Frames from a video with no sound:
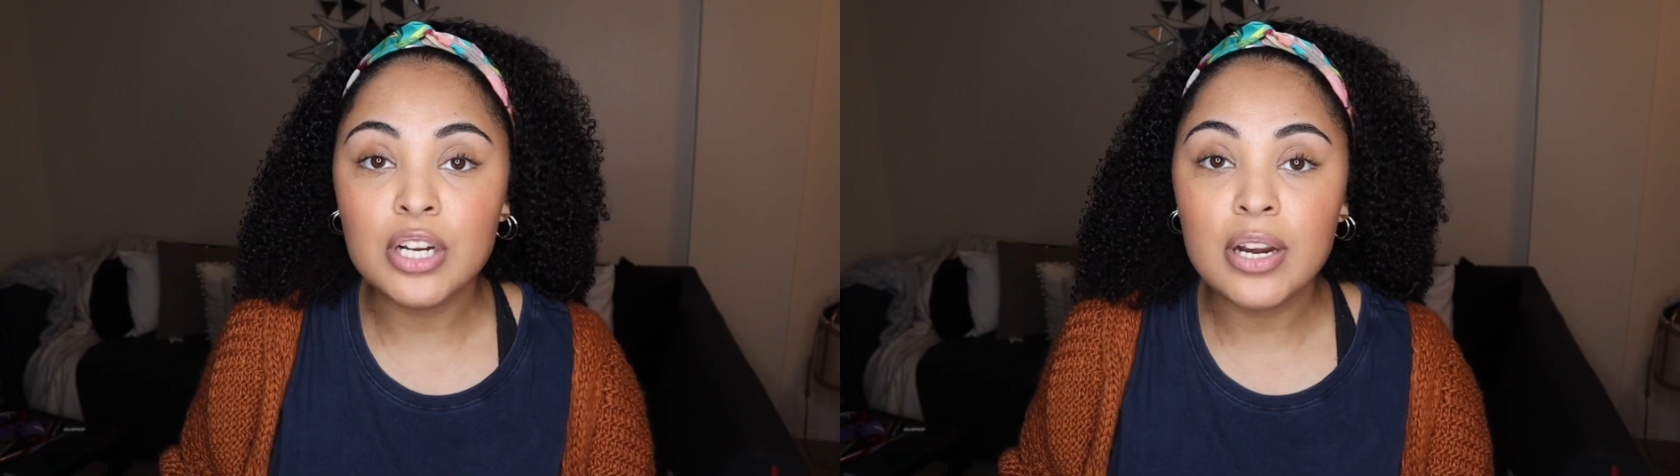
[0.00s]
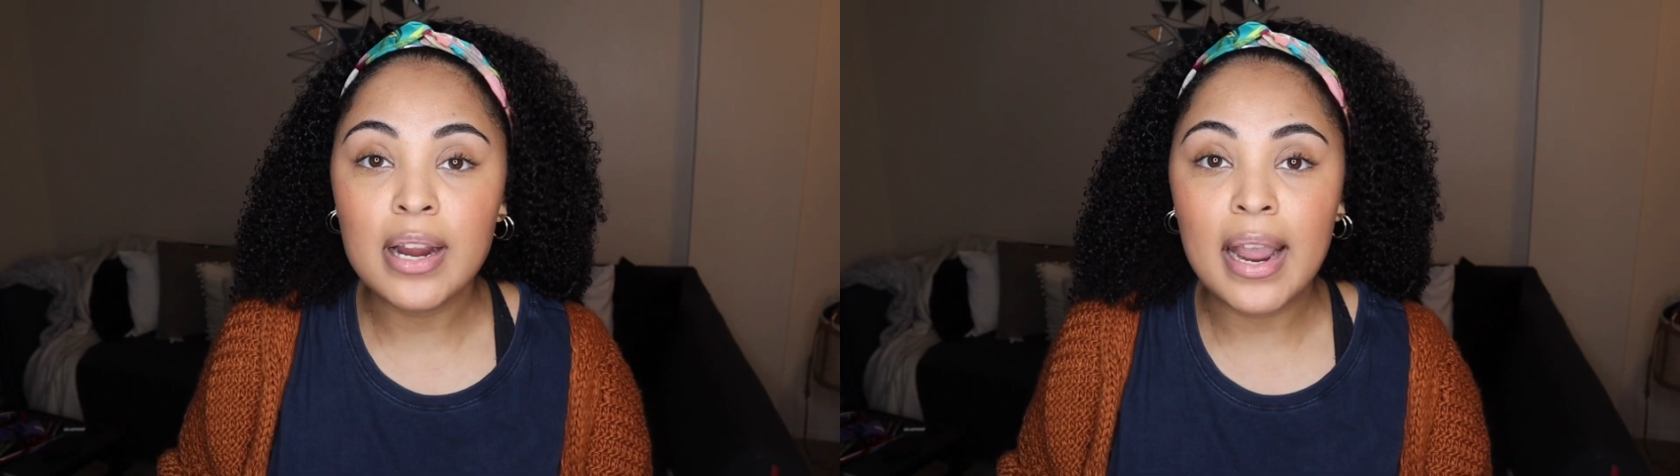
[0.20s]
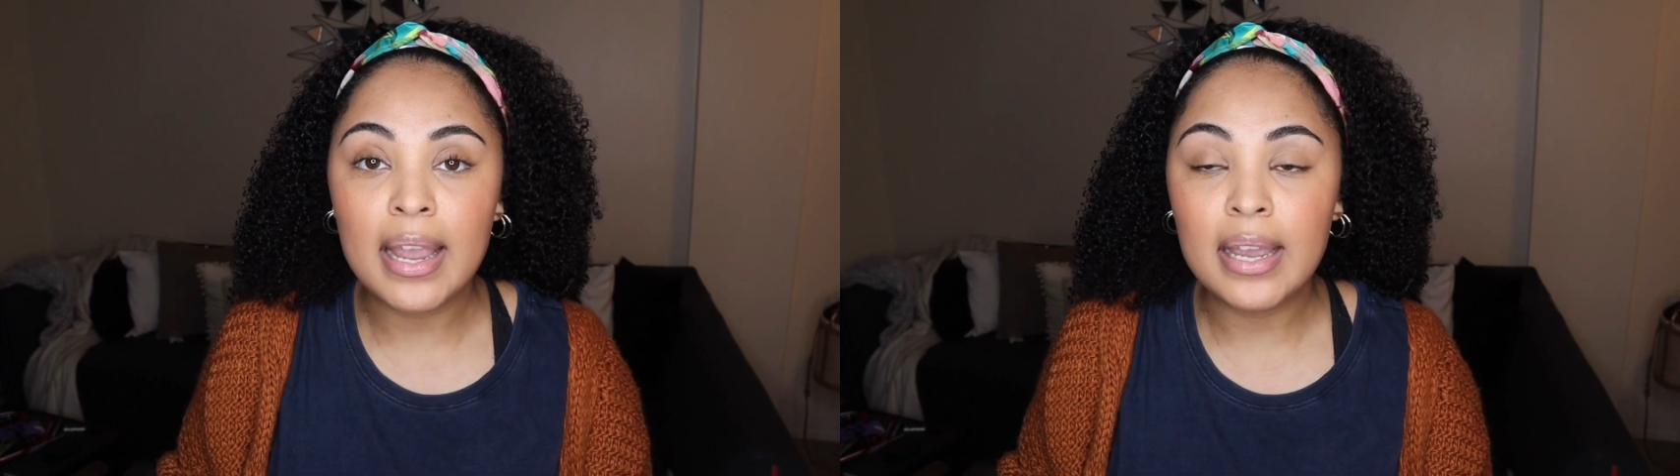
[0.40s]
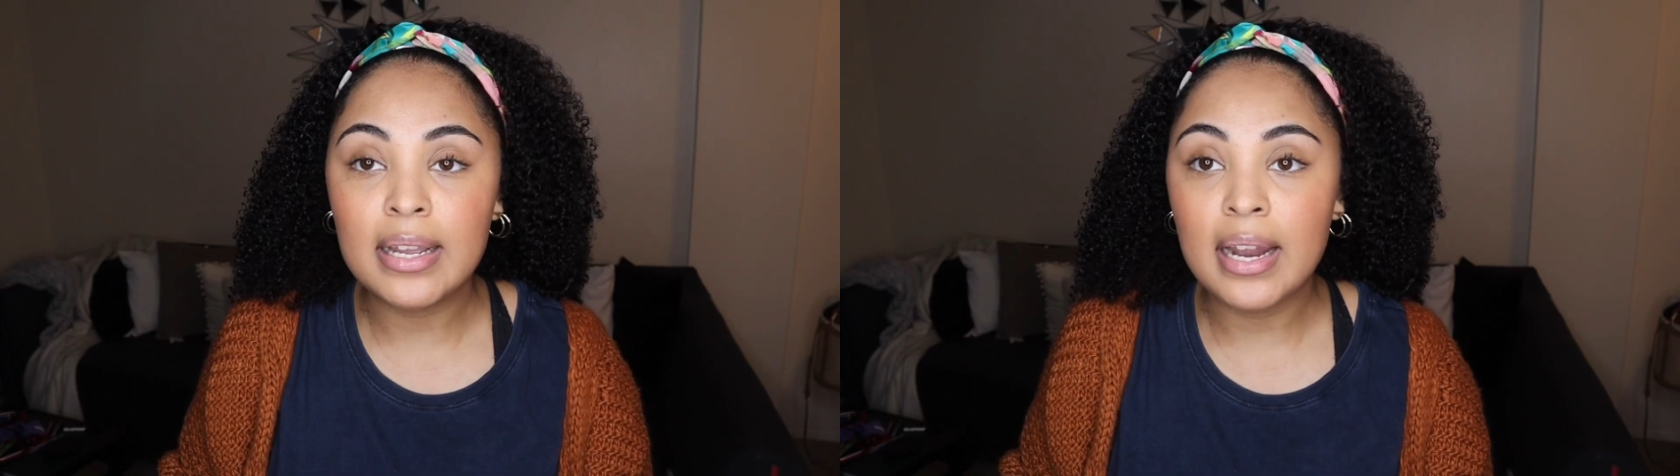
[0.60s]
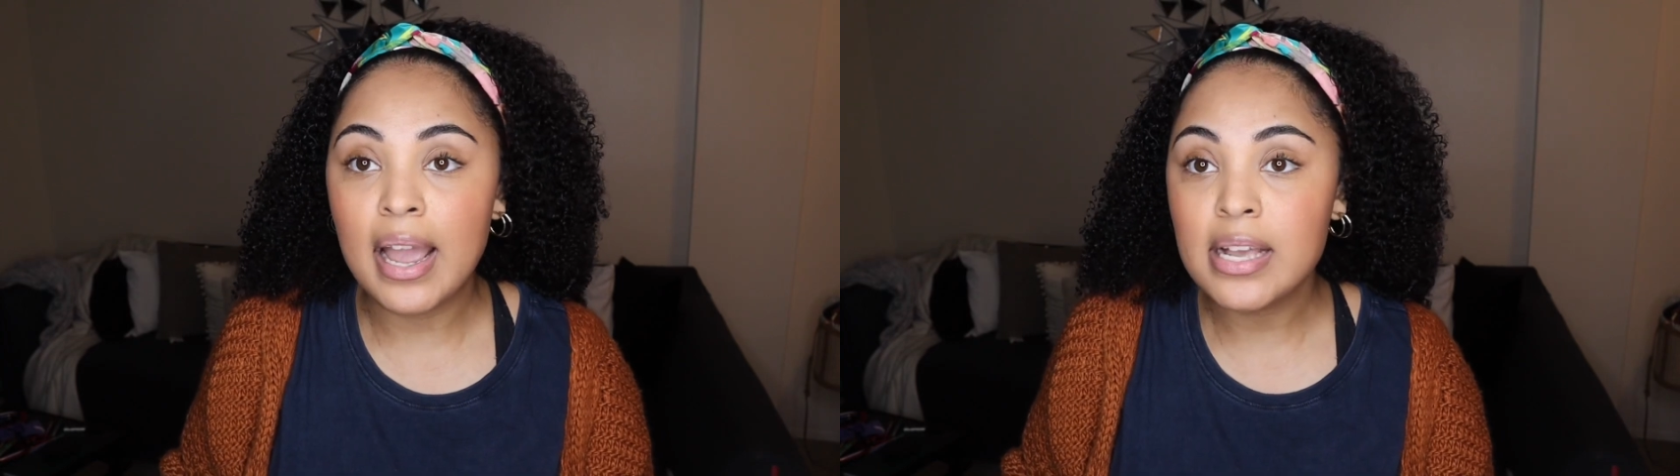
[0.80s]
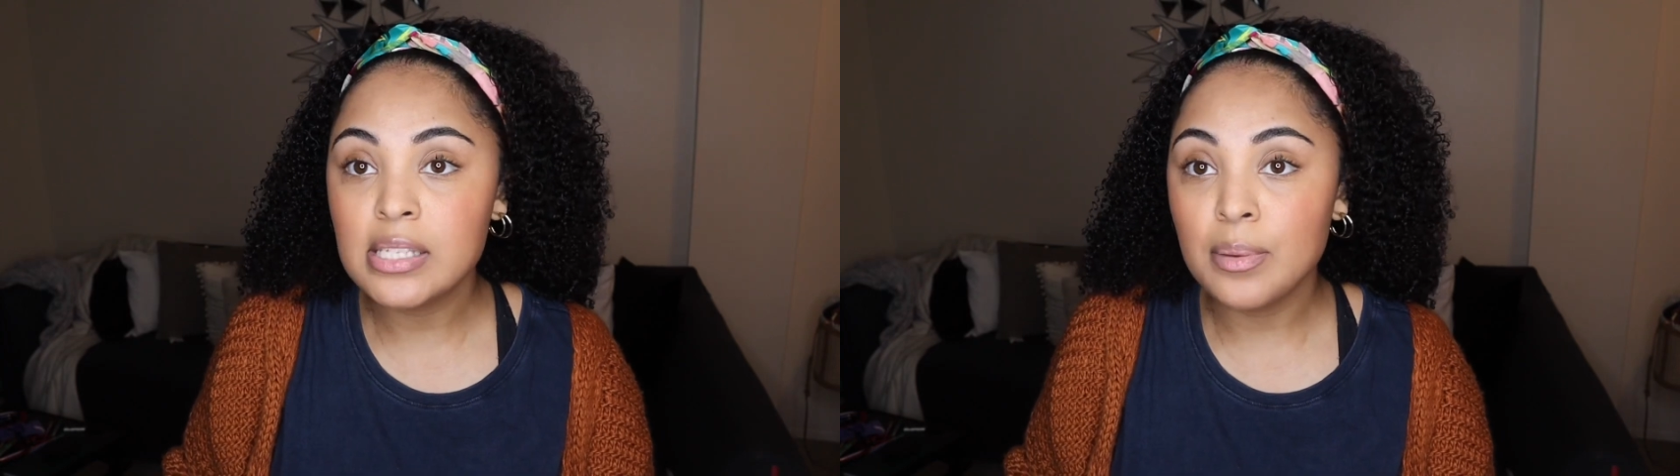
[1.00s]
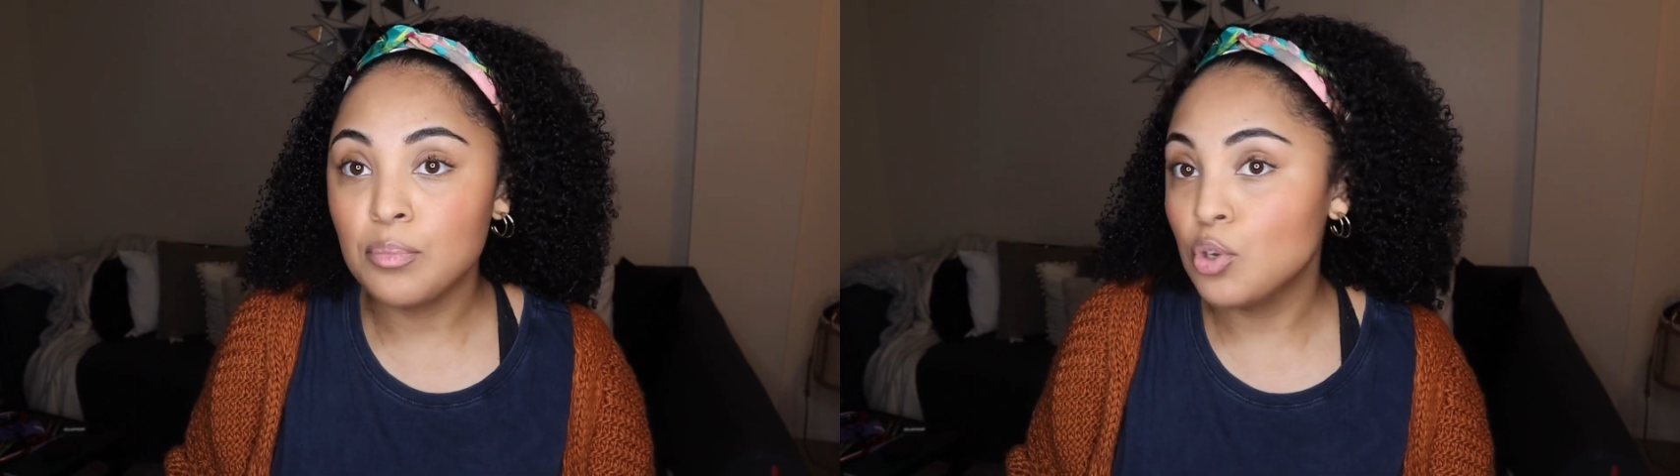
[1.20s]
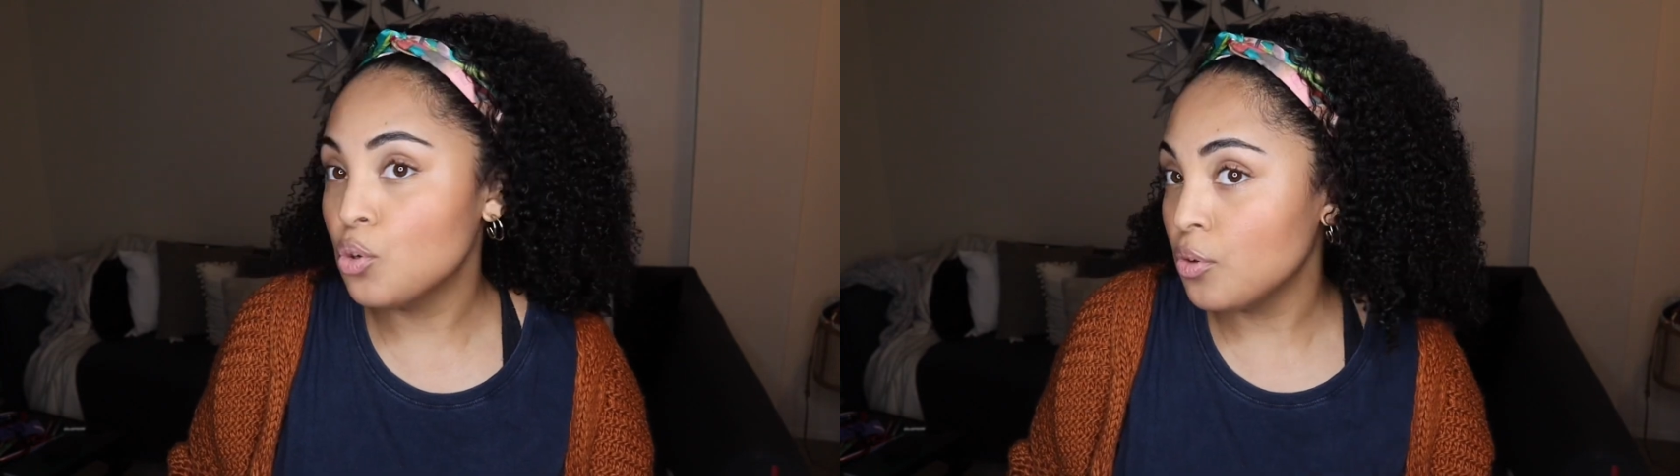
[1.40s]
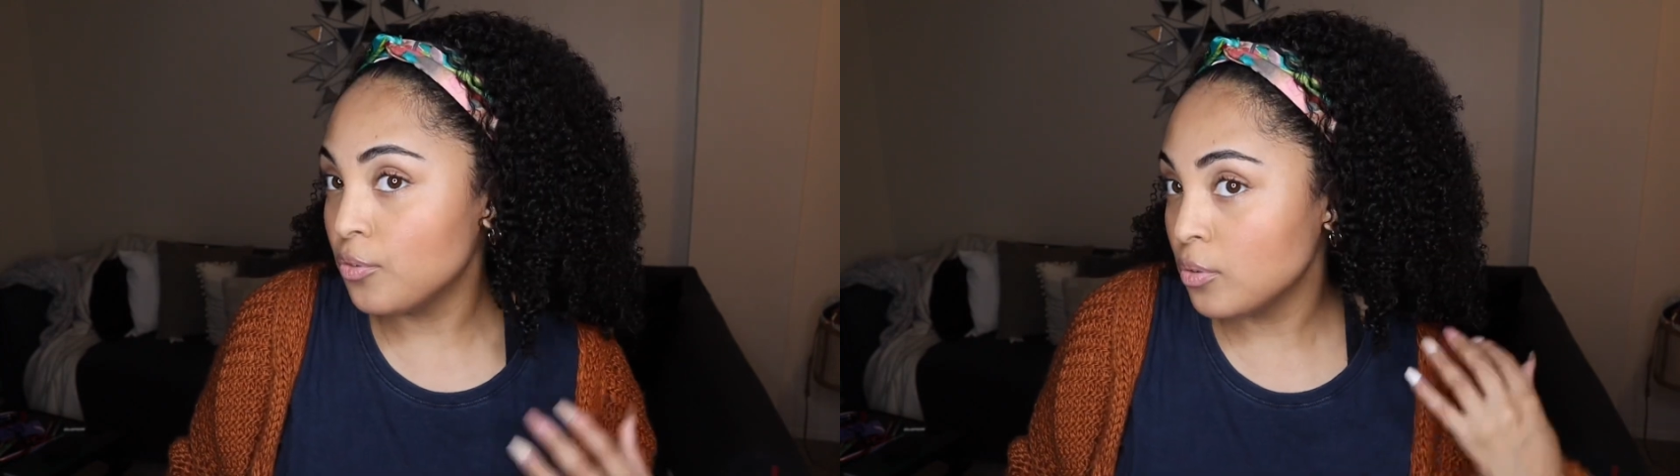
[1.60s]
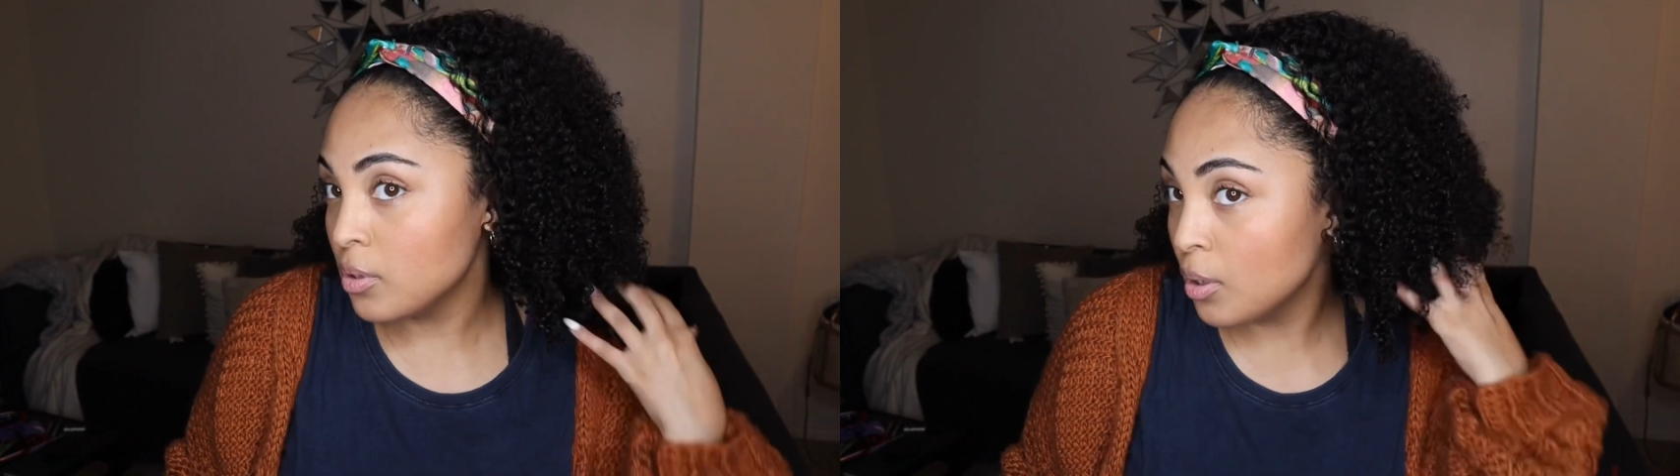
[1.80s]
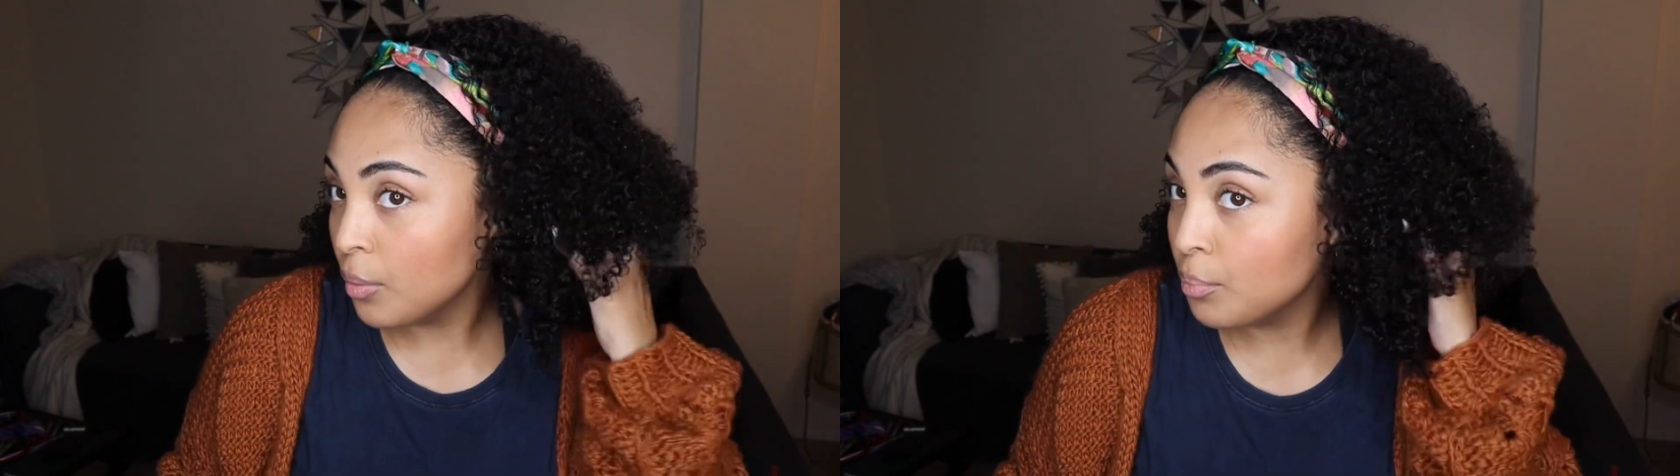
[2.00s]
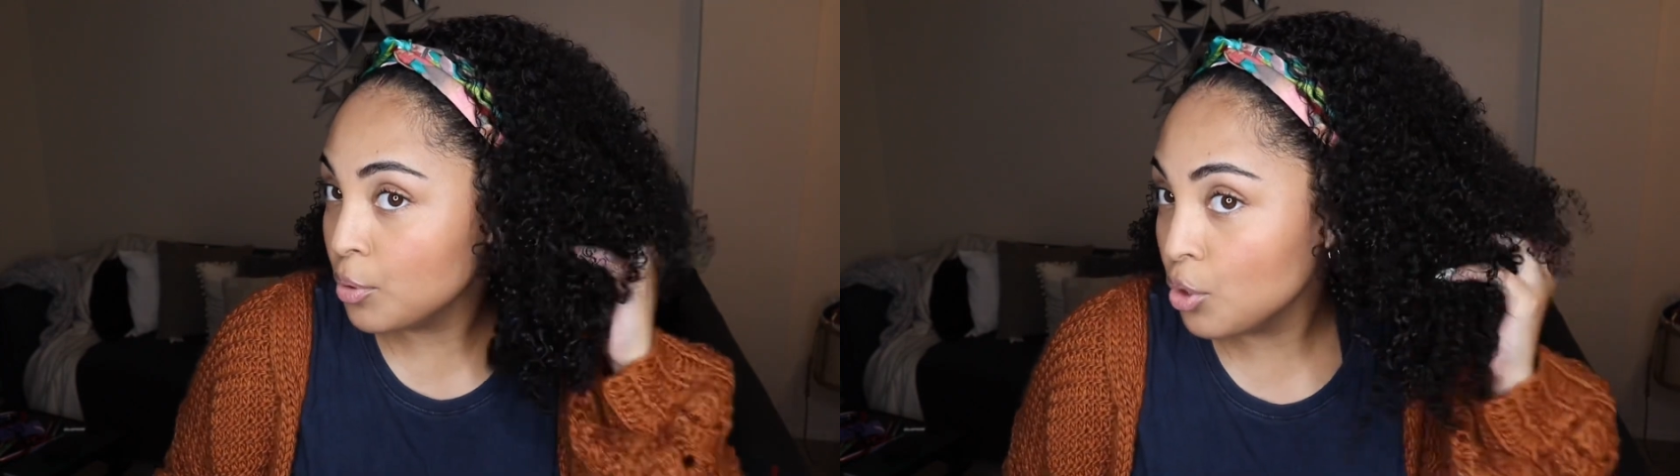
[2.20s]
and it has some beautiful